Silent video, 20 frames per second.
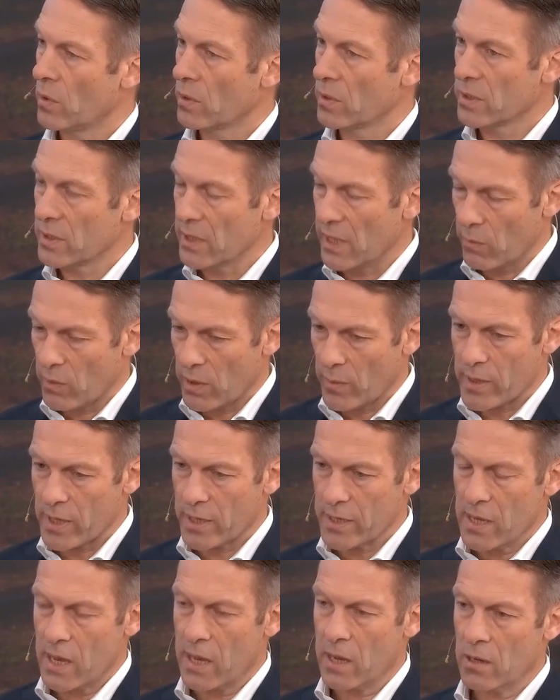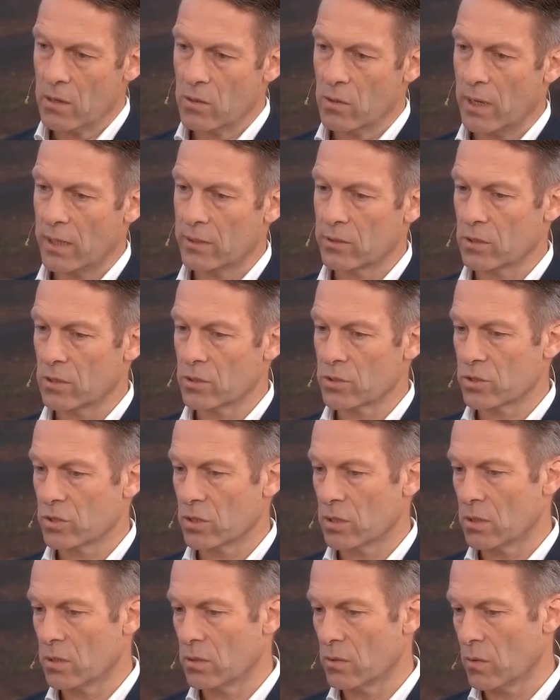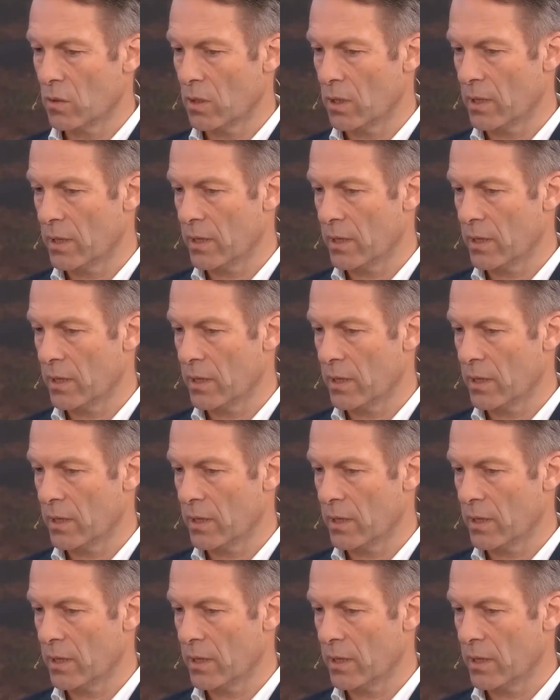Yeah, where we are now. And also,